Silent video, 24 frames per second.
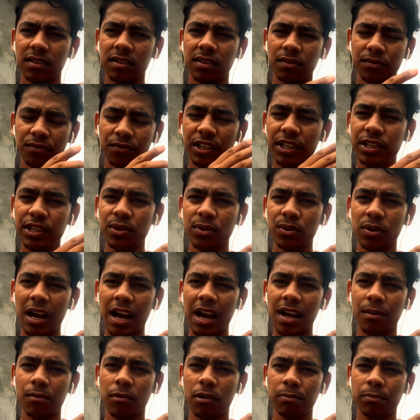The video
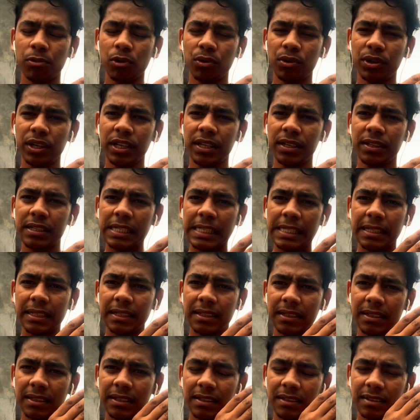I have uploaded,
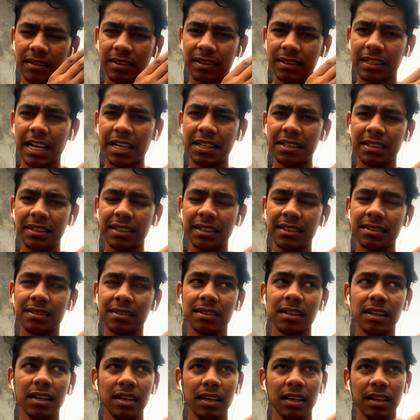the title
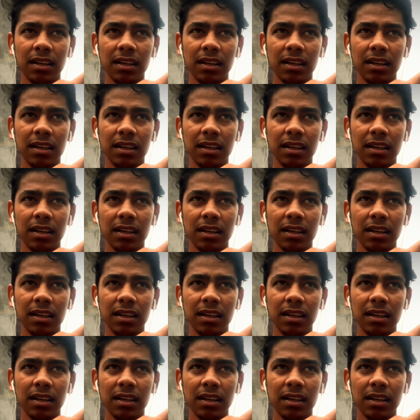is